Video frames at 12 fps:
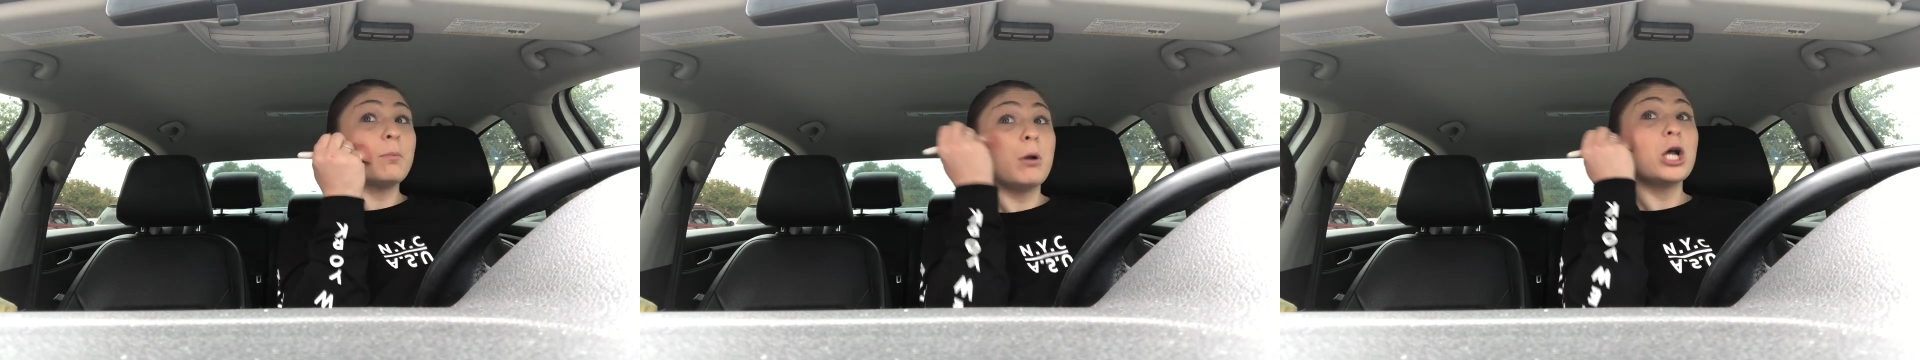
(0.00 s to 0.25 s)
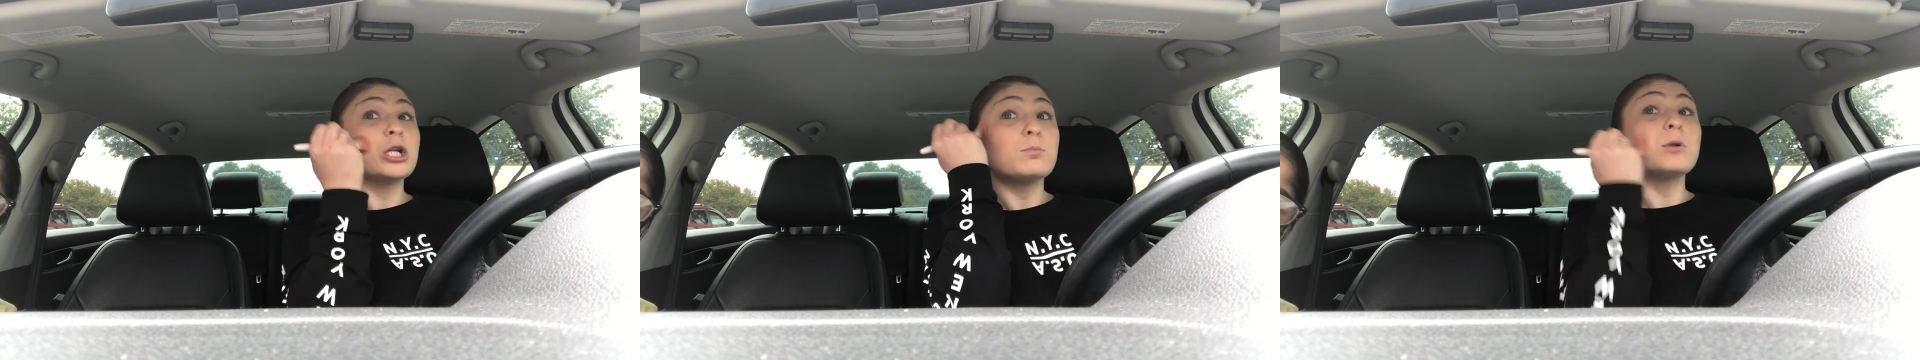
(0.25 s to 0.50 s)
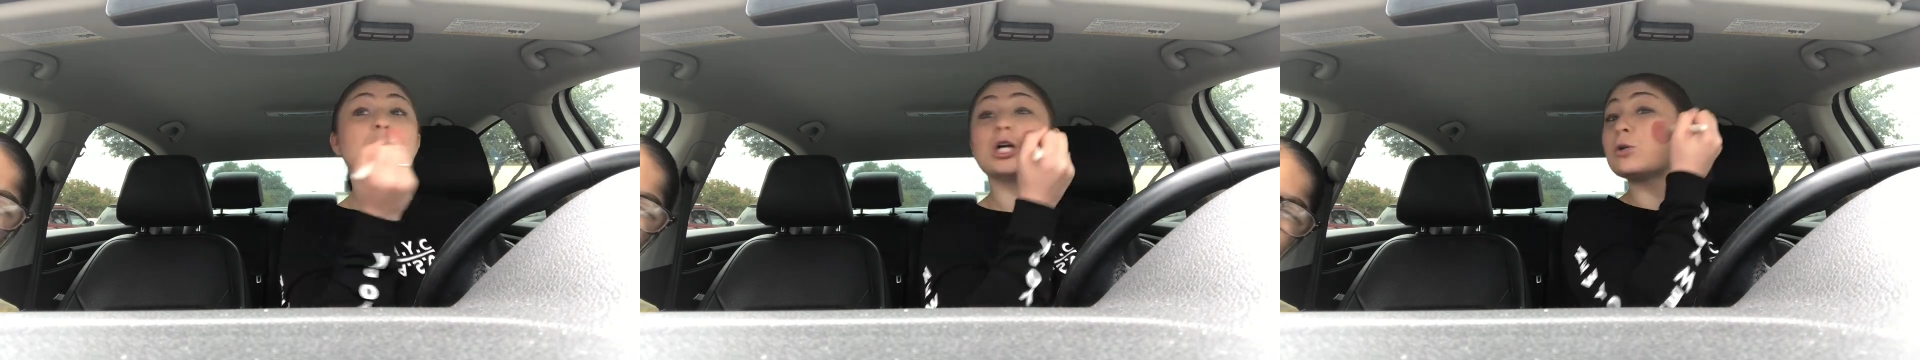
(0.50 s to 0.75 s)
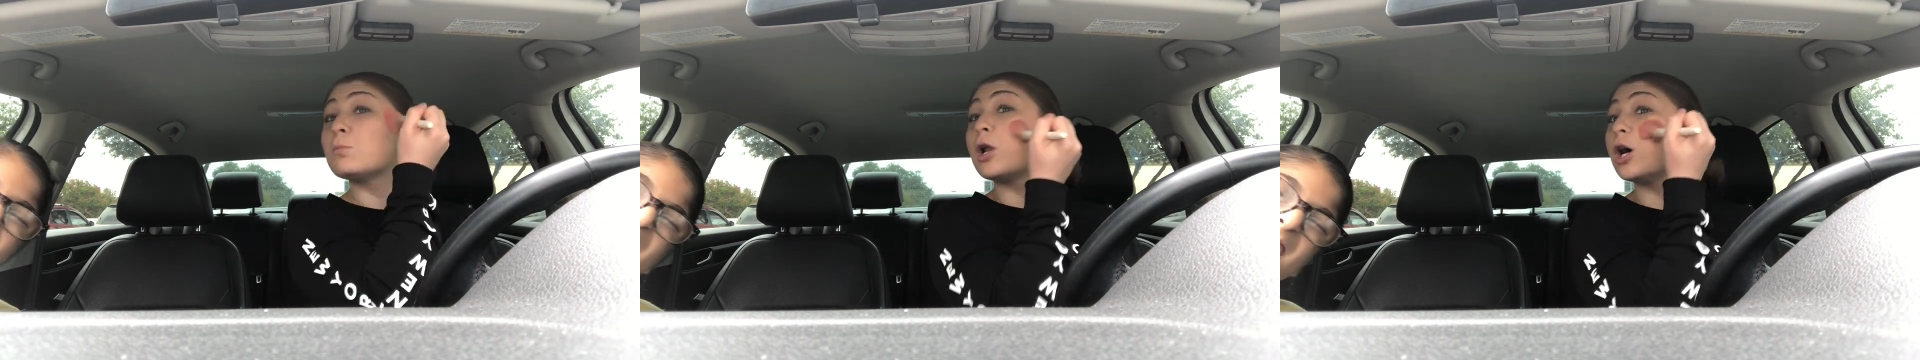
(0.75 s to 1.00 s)
blush,
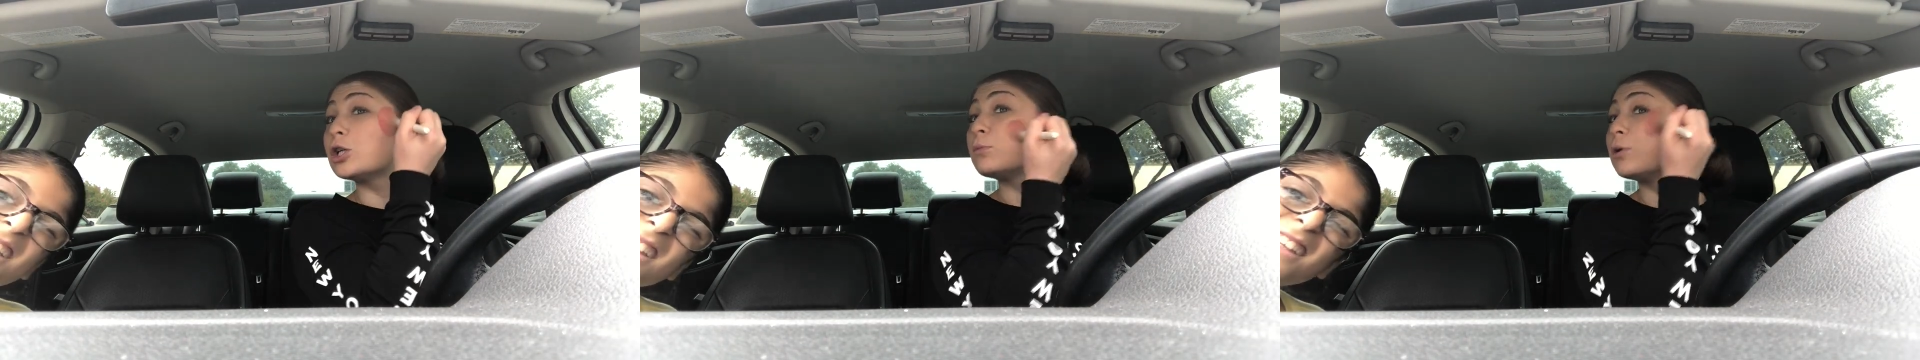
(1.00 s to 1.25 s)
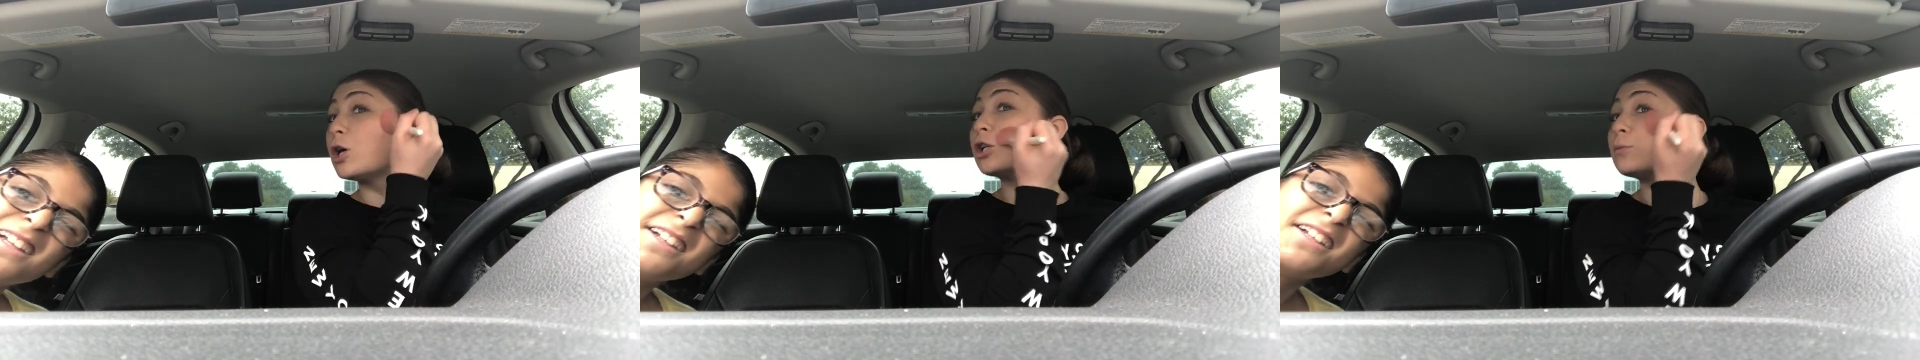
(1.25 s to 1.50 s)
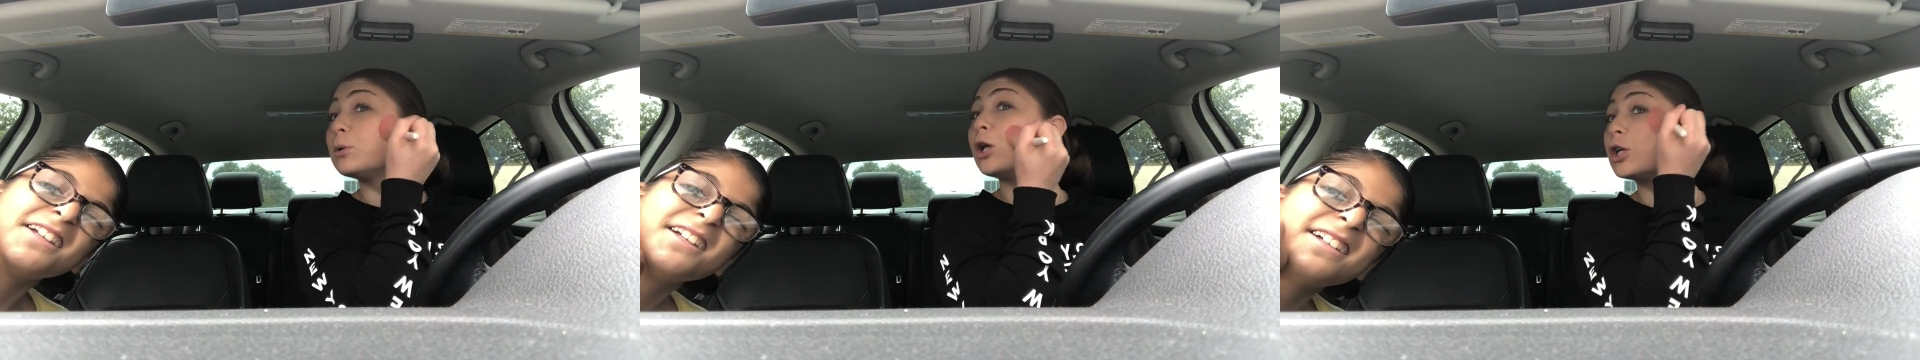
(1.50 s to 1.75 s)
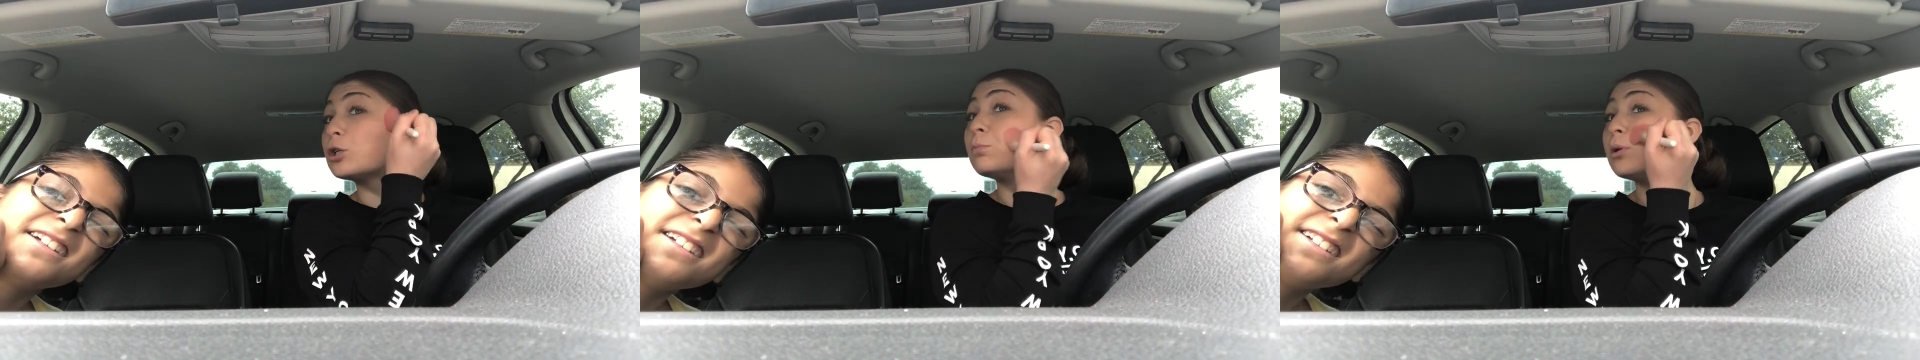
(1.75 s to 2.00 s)
blush, blush, blush, blush,